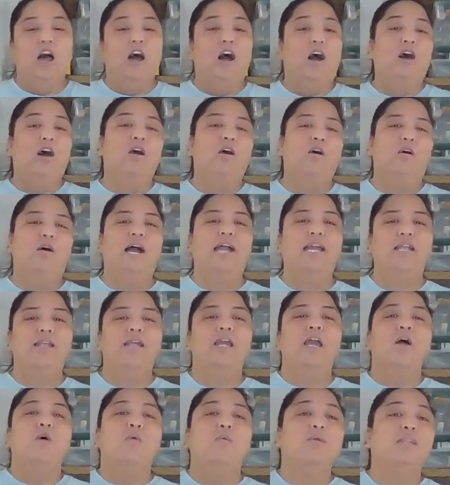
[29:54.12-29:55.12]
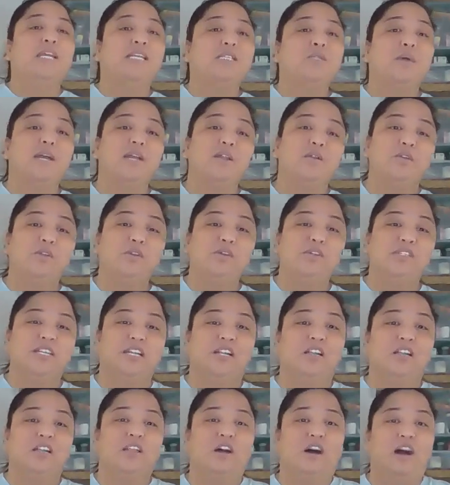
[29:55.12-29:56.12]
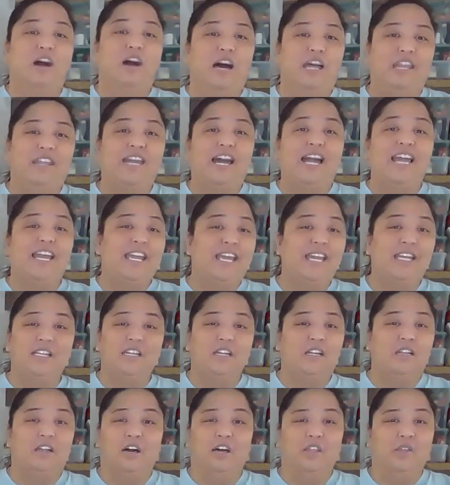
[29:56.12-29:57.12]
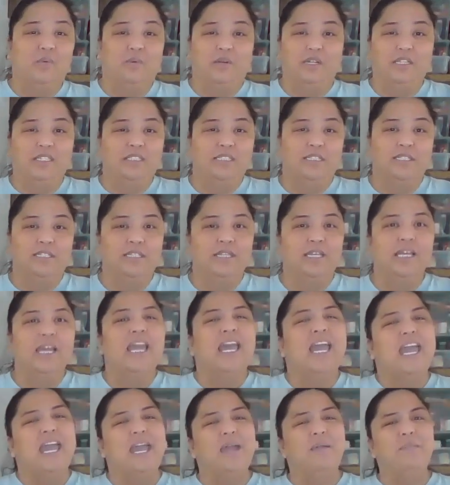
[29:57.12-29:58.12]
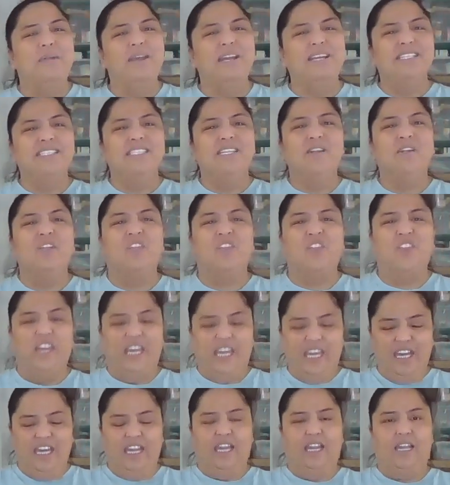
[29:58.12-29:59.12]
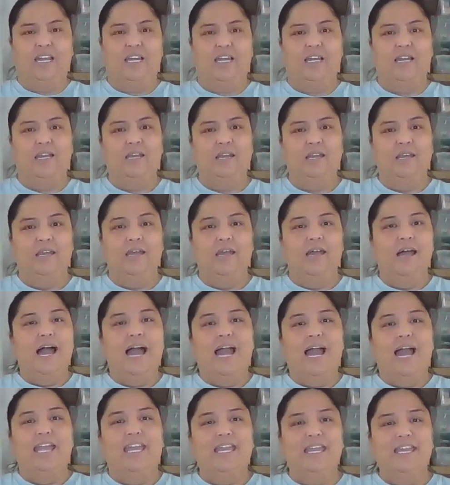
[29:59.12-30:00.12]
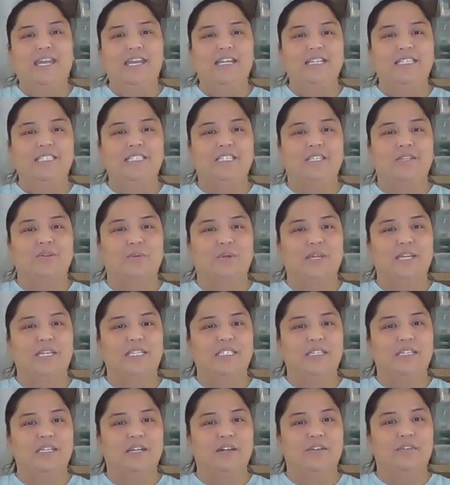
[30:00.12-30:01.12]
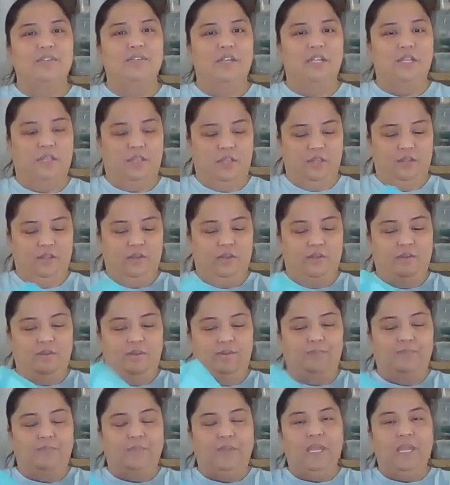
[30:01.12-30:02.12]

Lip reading: Well, that's why I don't use the cloth. I hate the cloth ones. And because they're thick, I can't squeeze enough to,